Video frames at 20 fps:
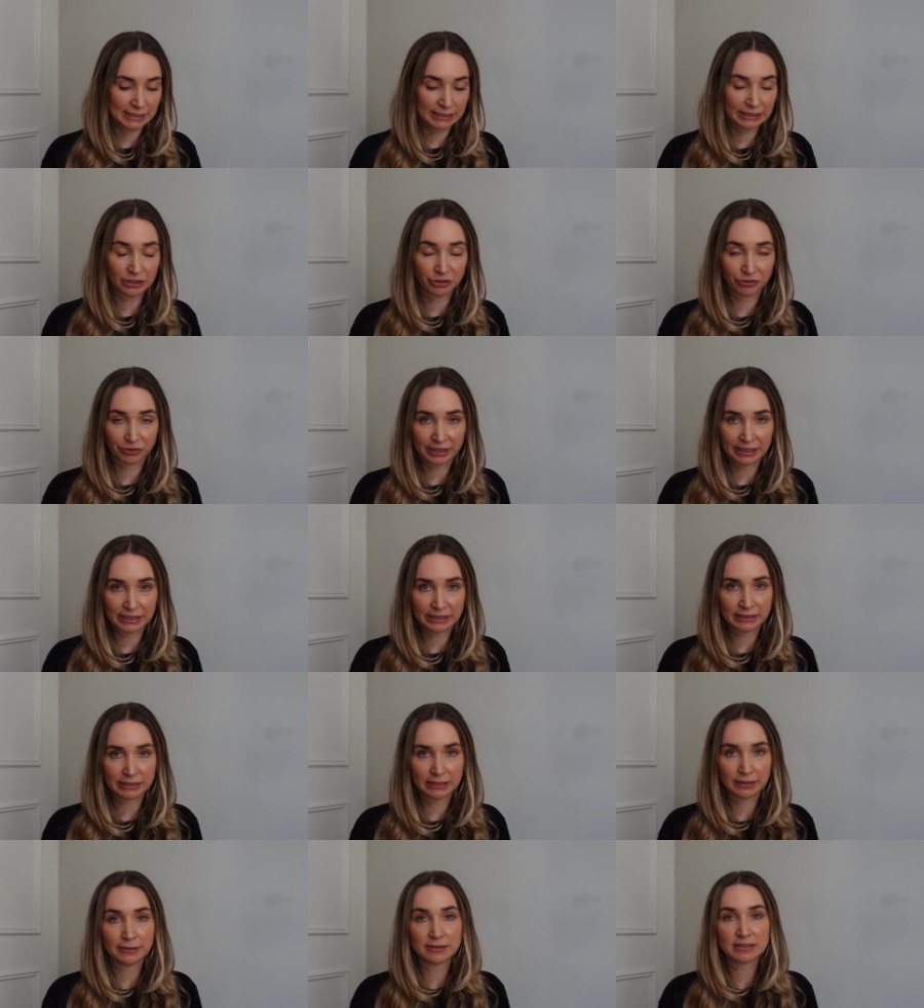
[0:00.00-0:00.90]

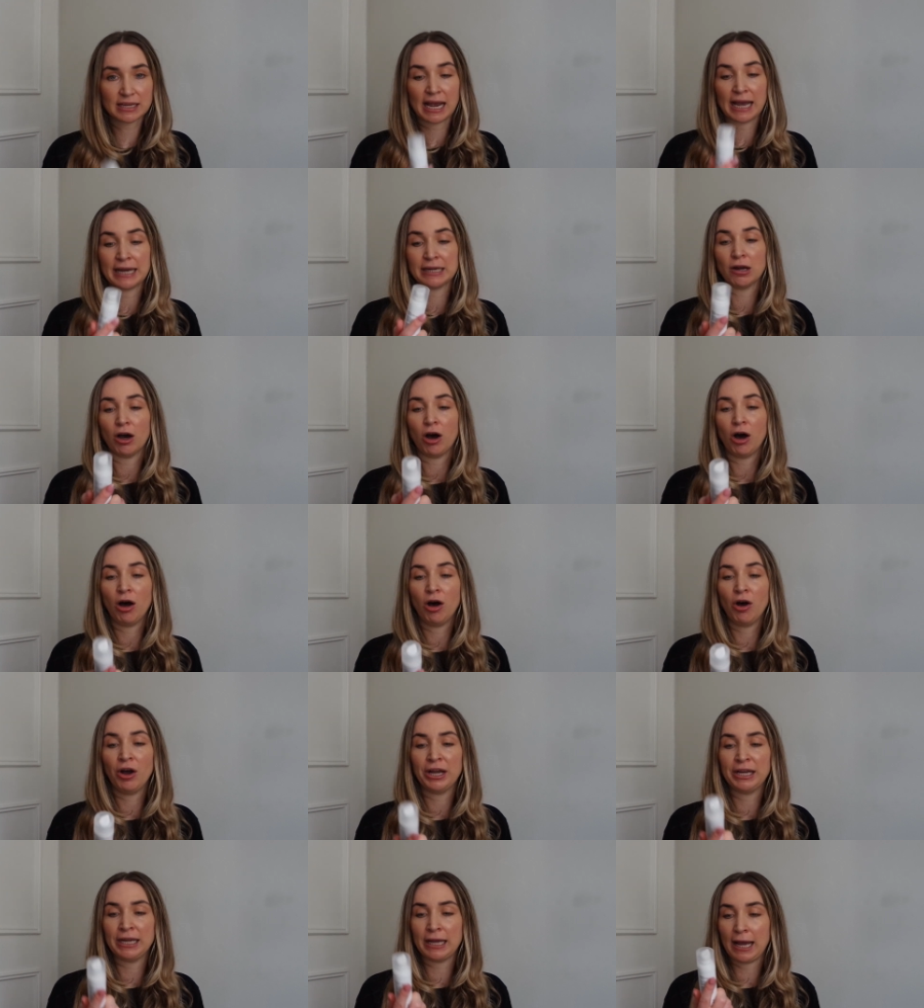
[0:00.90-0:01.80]
ingredient, and
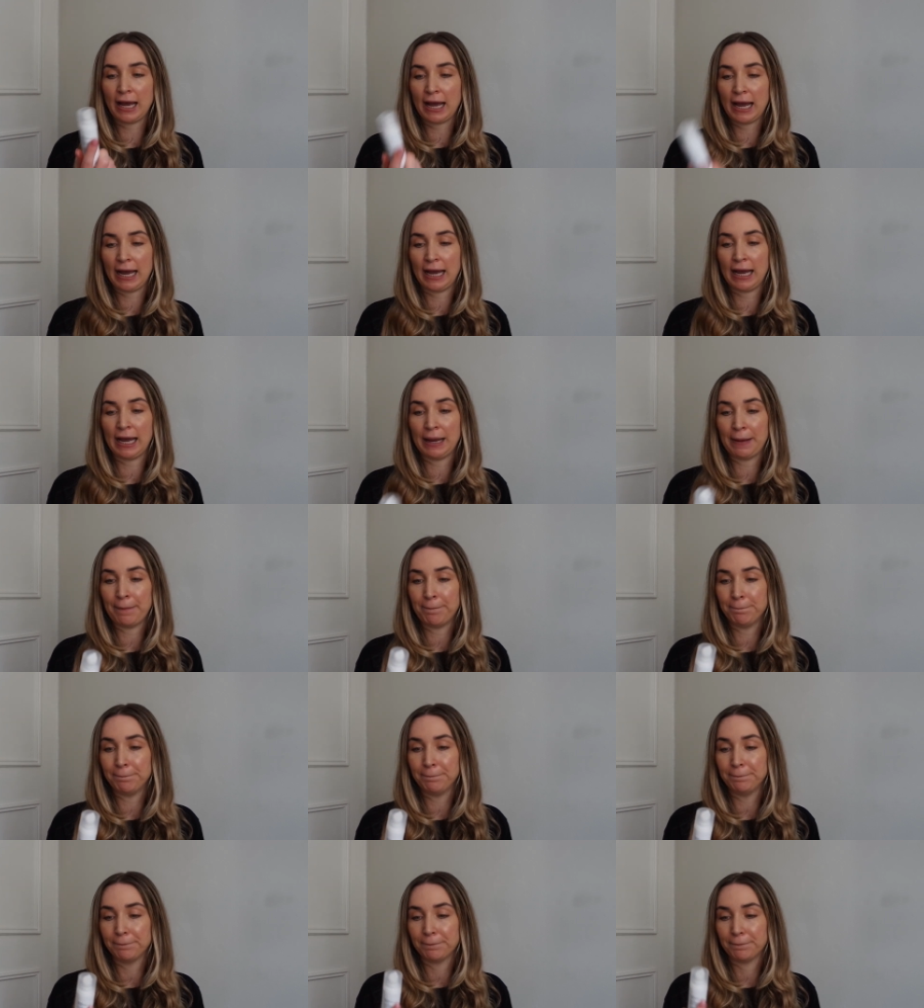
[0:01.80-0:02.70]
I
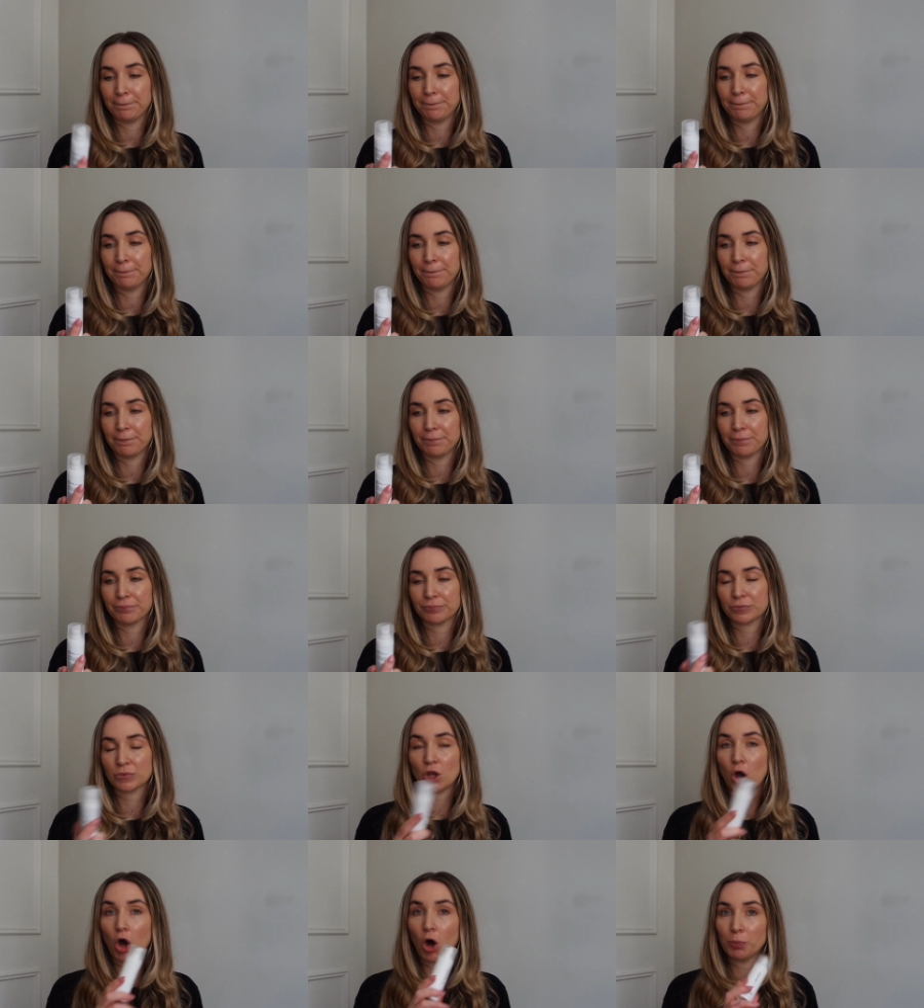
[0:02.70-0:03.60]
am
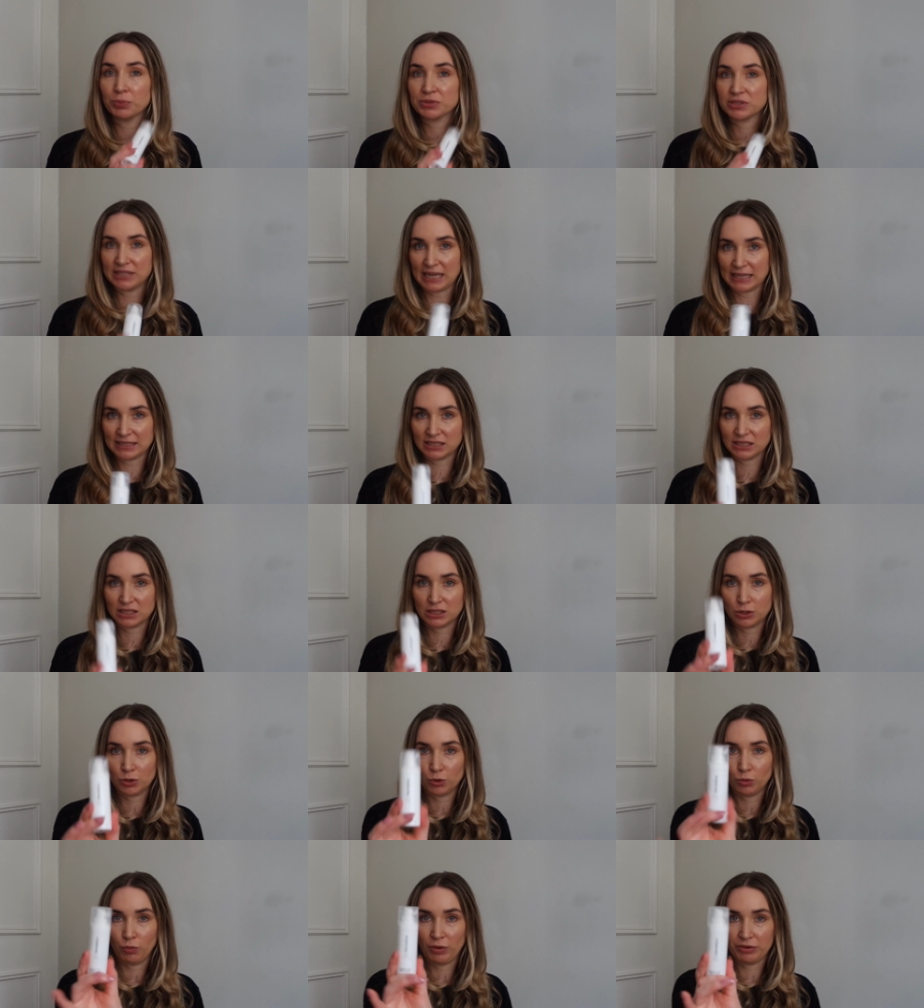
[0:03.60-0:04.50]

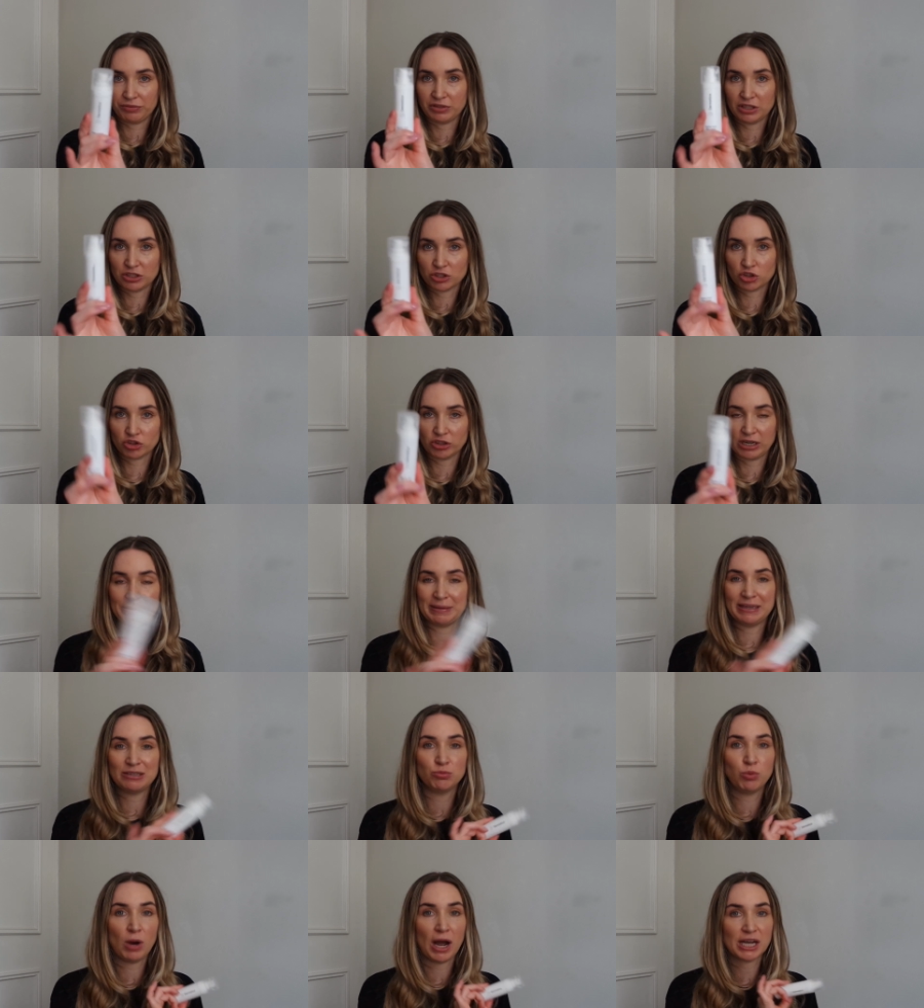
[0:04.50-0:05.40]
obsessed with this cream.
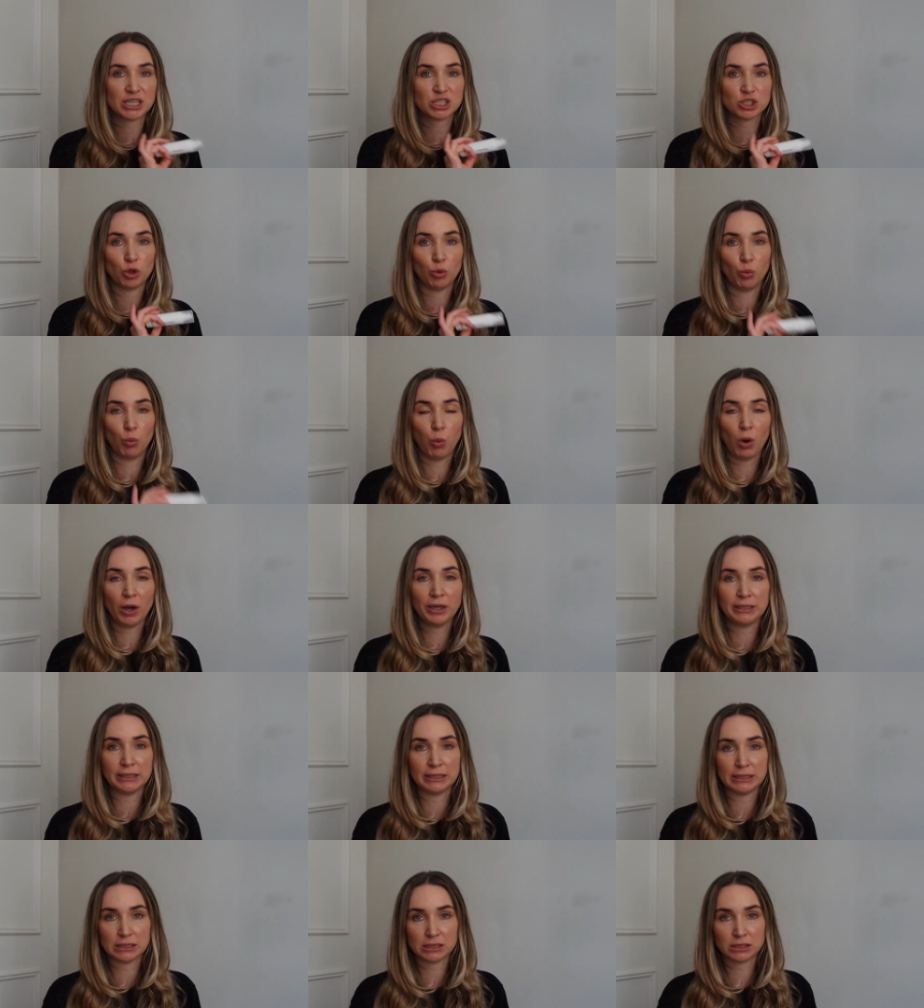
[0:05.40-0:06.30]
It works
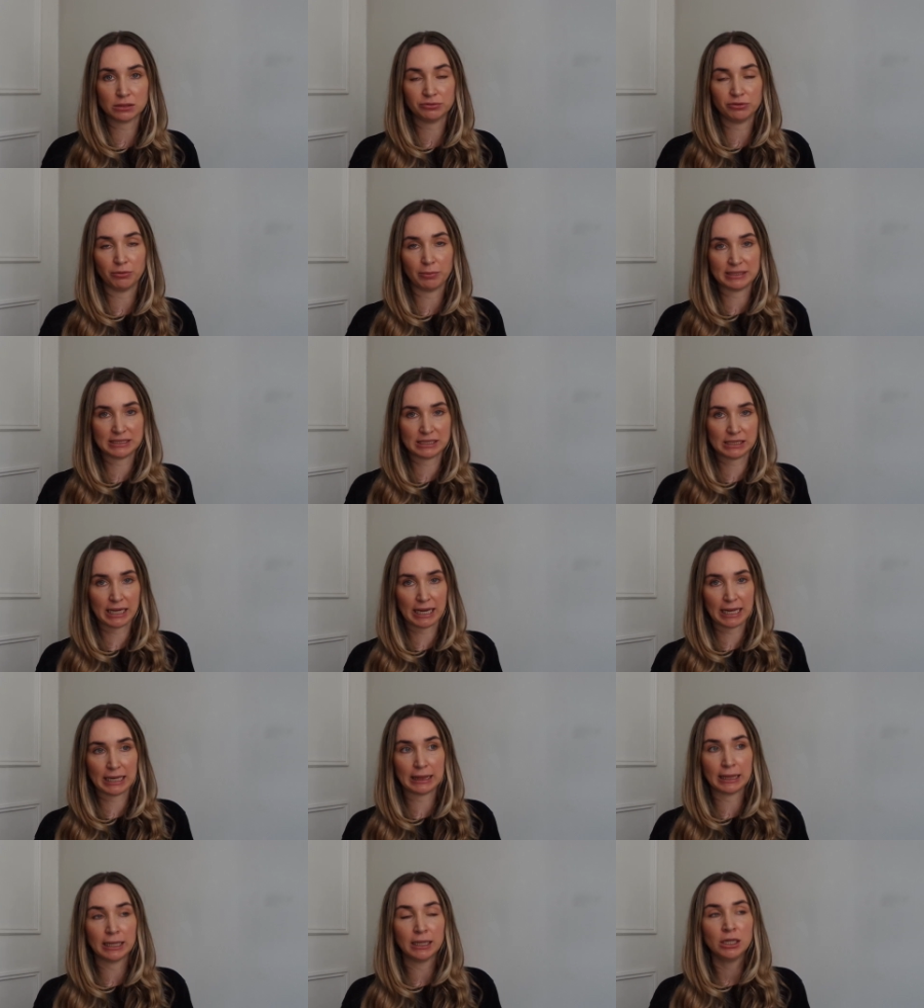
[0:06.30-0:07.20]
wonders for my
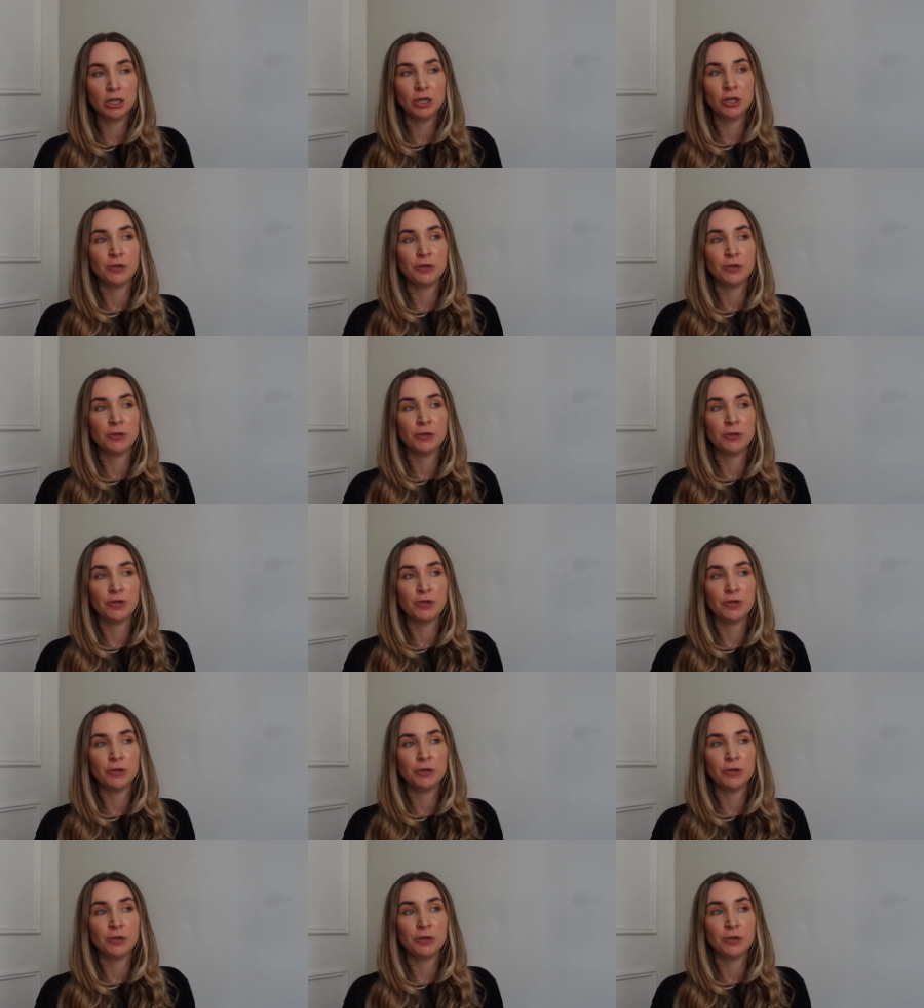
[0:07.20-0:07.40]
skin.